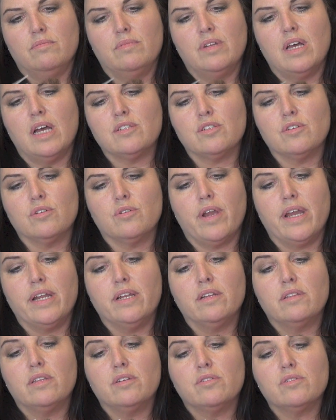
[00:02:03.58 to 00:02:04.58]
not so great.
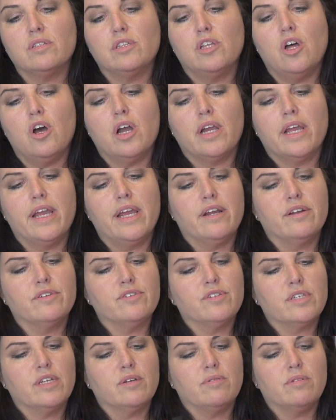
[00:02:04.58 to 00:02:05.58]
There's long hair,
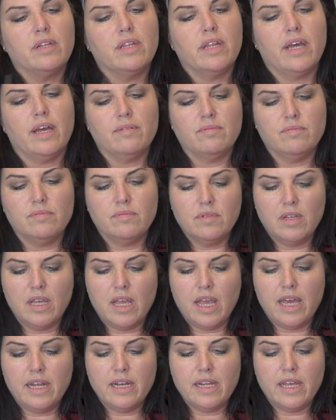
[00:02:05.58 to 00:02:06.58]
just get rid of that.
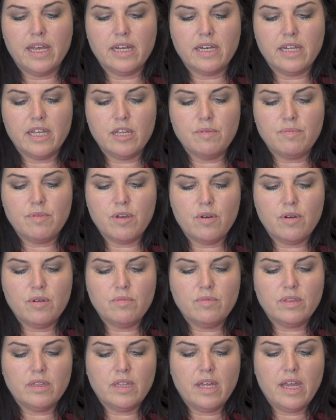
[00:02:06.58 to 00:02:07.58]
And again, keep
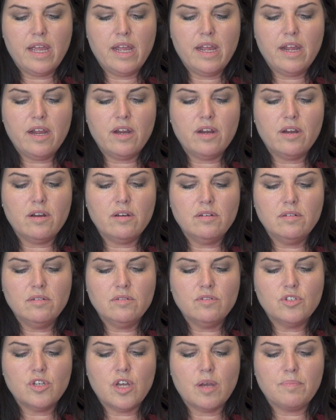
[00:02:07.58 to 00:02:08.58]
going with the hair,
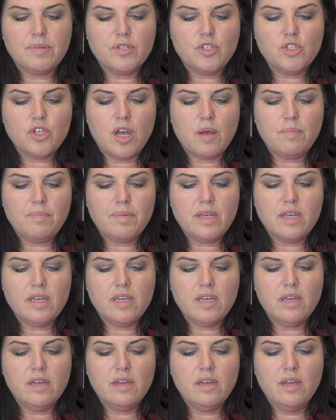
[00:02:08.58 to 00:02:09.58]

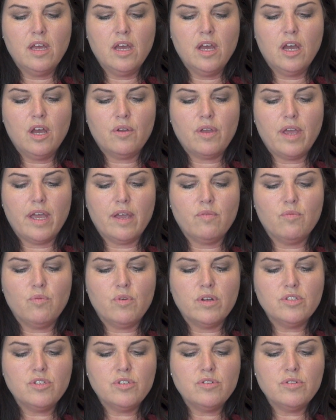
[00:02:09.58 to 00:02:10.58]
choppy. Okay,
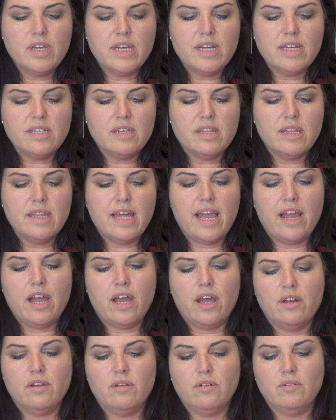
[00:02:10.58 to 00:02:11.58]
once you get
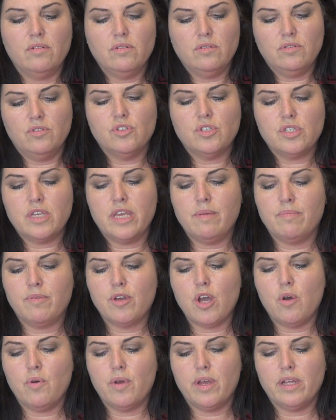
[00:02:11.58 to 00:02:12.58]
that, you just keep
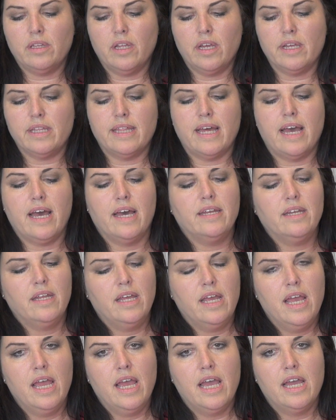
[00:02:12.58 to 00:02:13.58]
going like that.
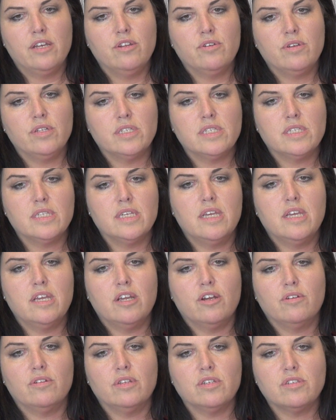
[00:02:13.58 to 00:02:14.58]
And you can see
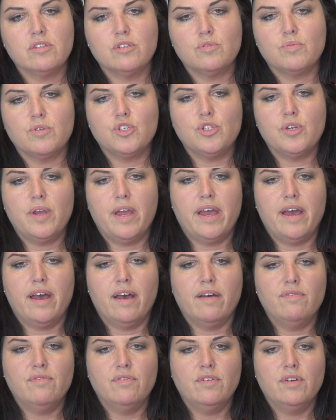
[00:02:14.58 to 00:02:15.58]
here, this is what you
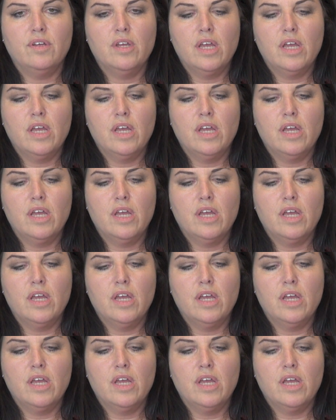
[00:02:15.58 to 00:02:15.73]
have.